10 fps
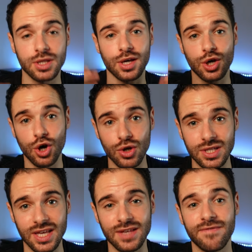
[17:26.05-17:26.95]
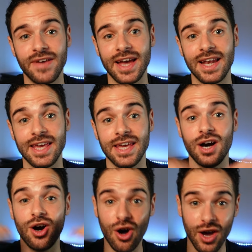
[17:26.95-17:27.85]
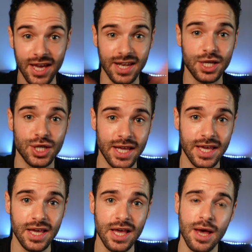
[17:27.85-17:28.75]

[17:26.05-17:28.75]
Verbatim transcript: the cost is fairly high initially,